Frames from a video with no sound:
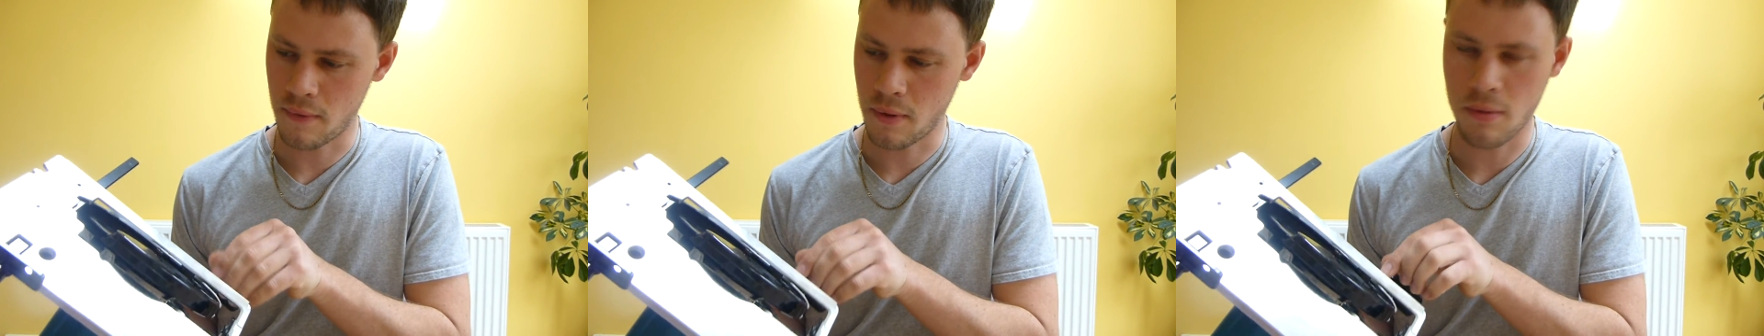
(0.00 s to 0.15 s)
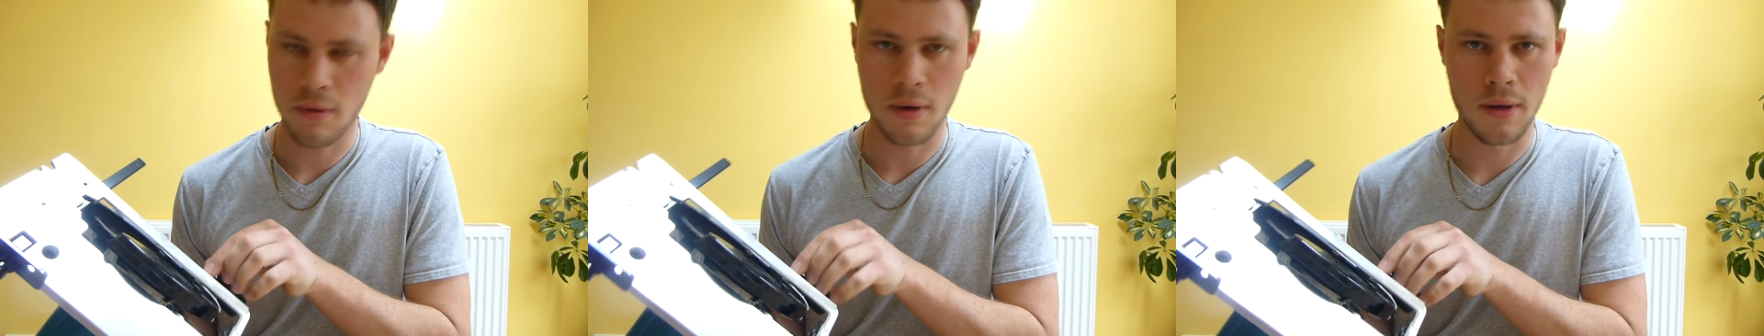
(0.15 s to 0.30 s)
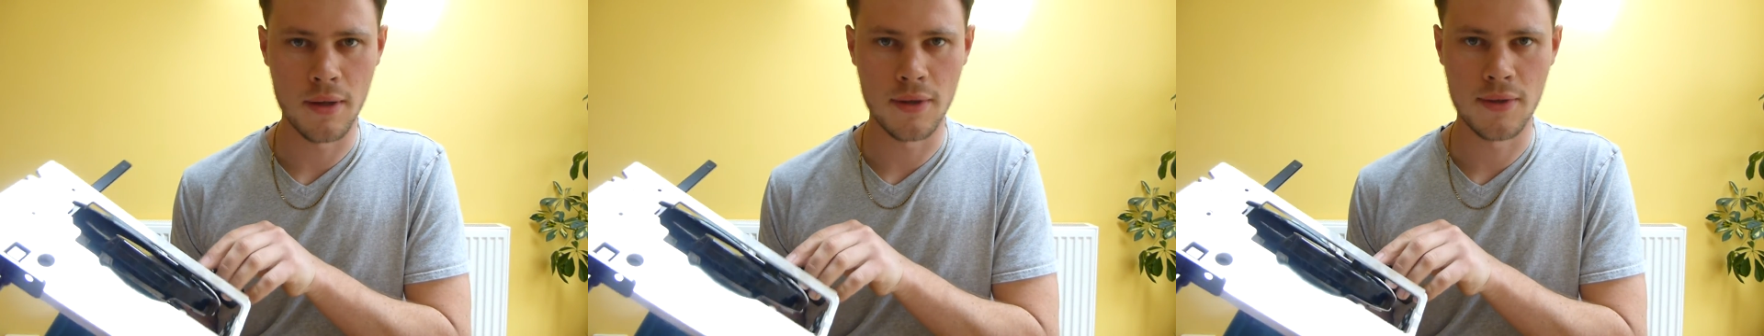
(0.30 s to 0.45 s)

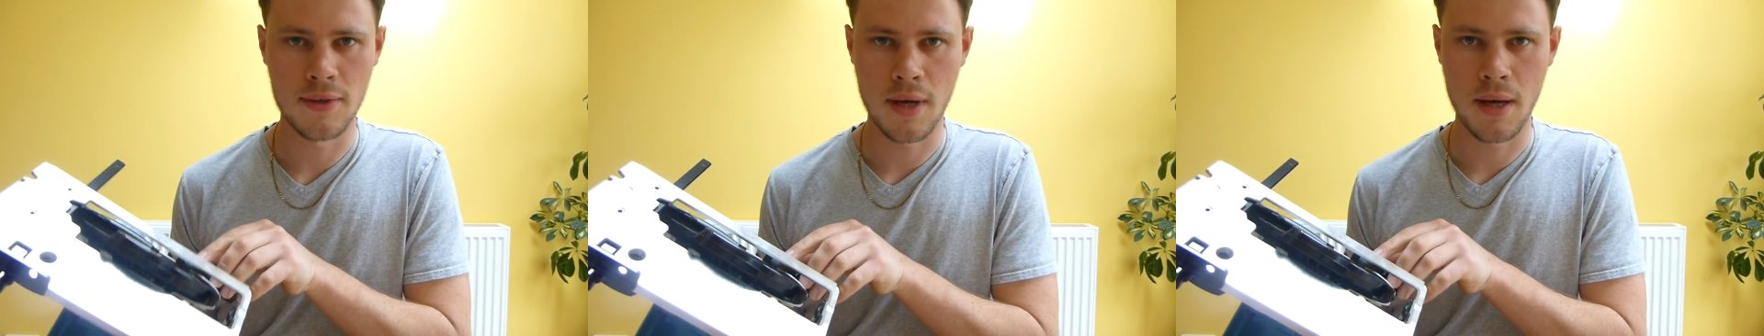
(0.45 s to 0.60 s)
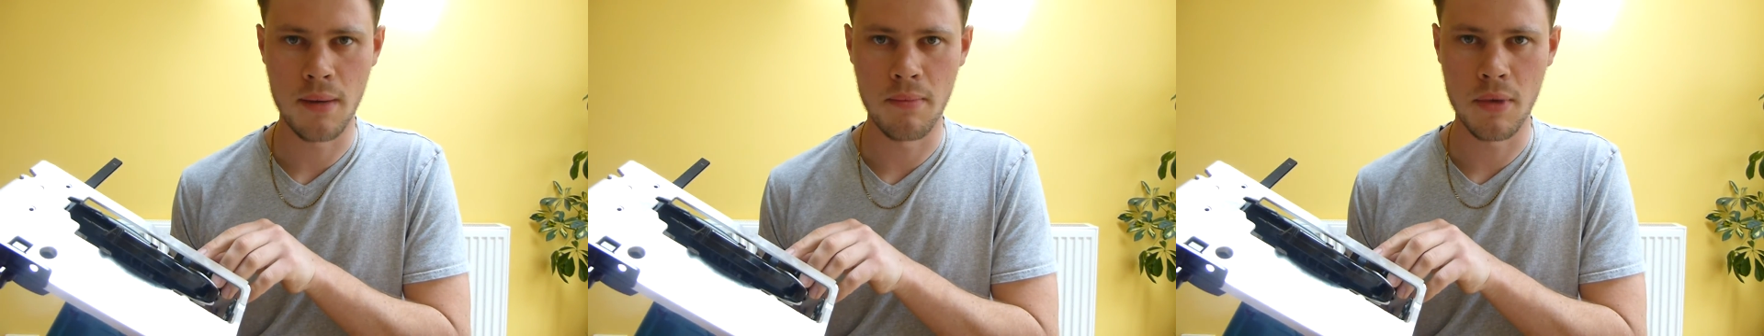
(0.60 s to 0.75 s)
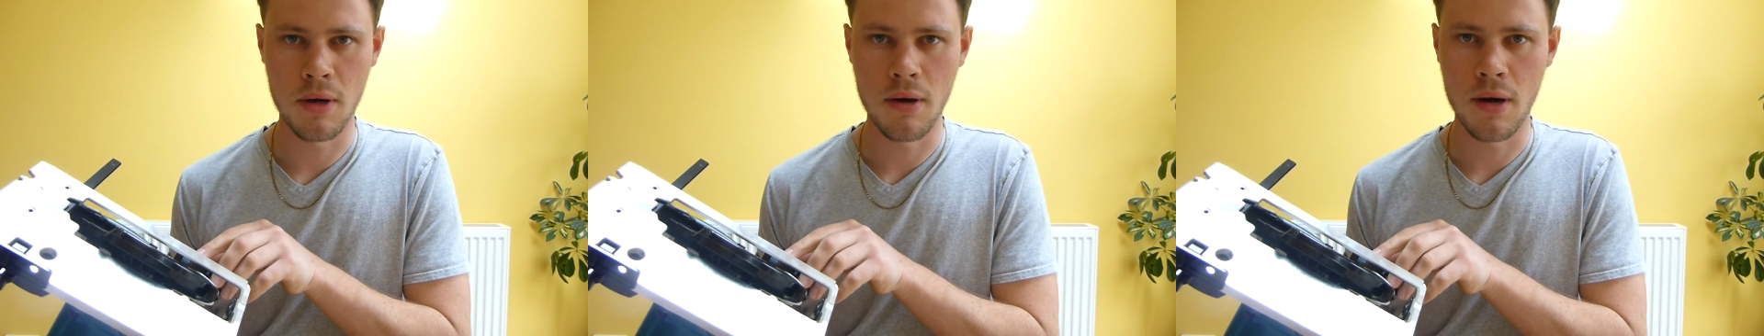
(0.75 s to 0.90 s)
quite the
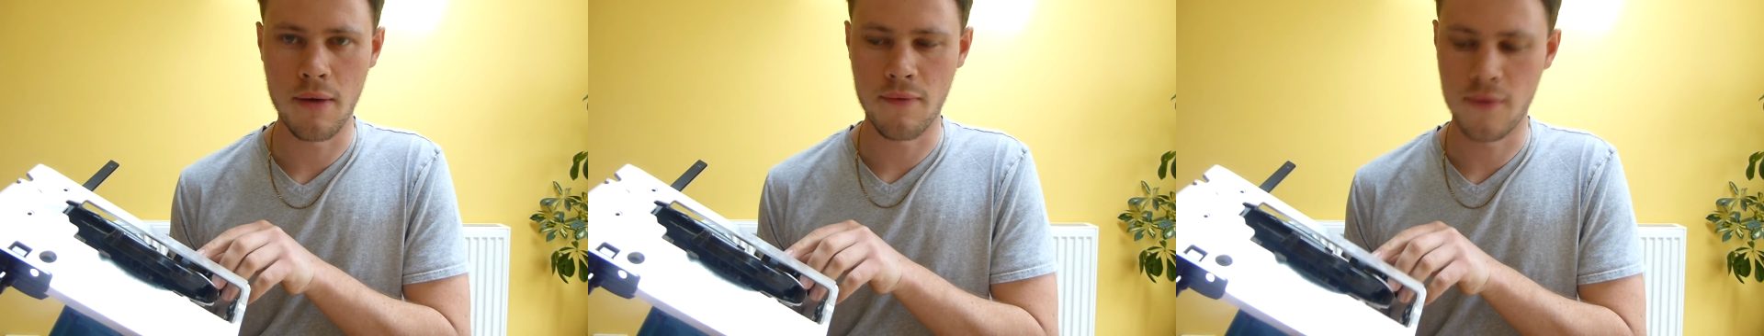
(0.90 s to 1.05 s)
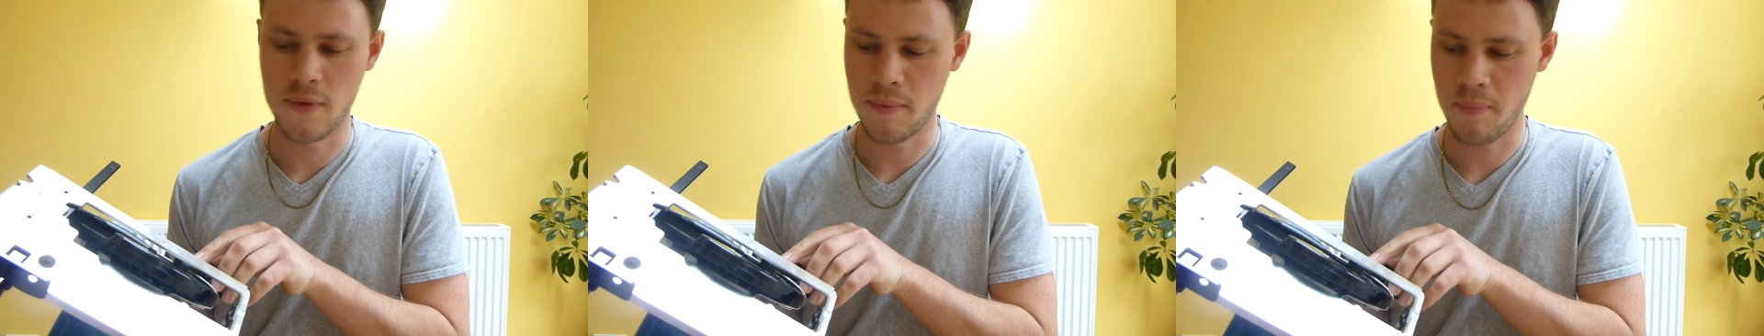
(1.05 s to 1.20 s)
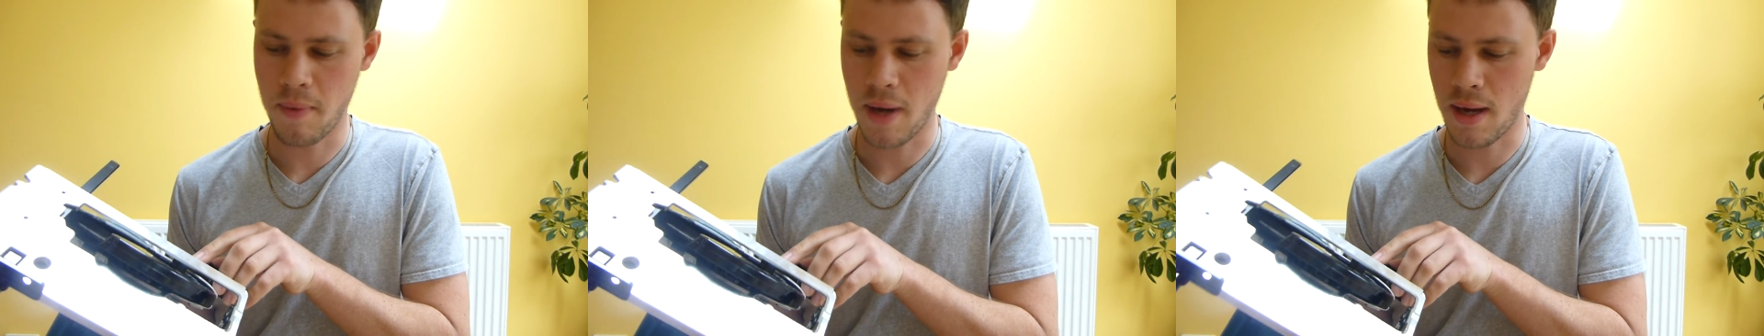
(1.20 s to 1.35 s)
same
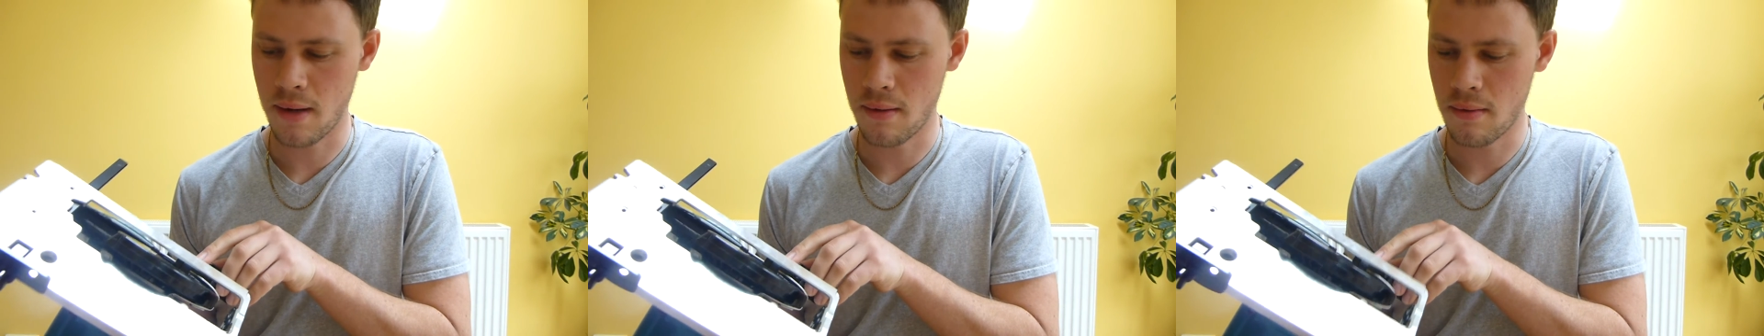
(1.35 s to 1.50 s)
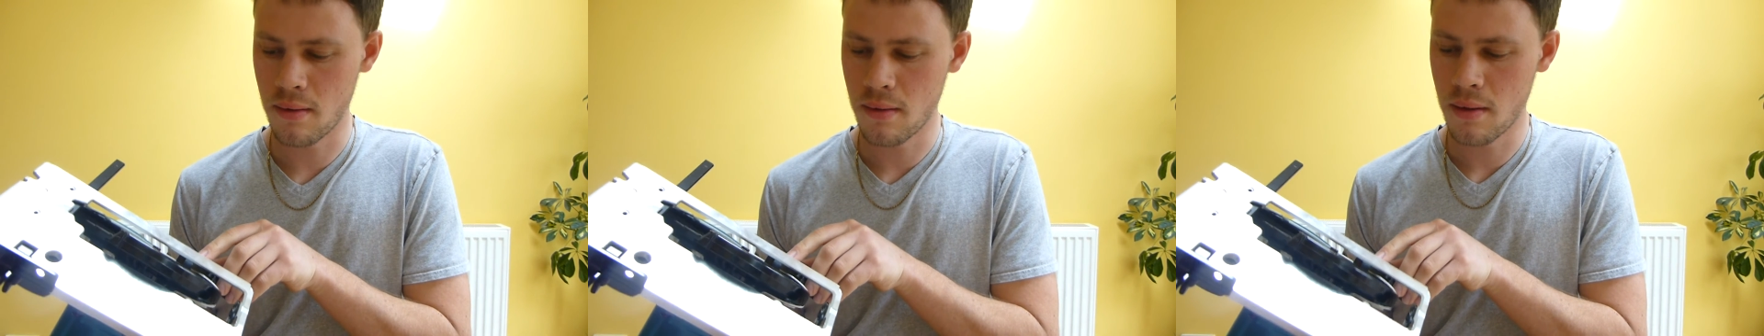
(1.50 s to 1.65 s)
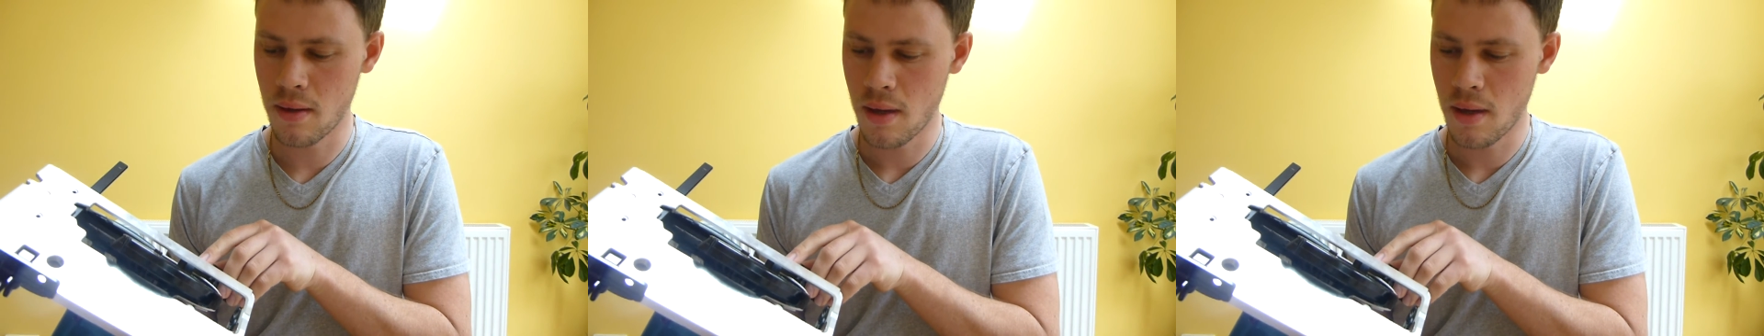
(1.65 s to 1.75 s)
lifespan.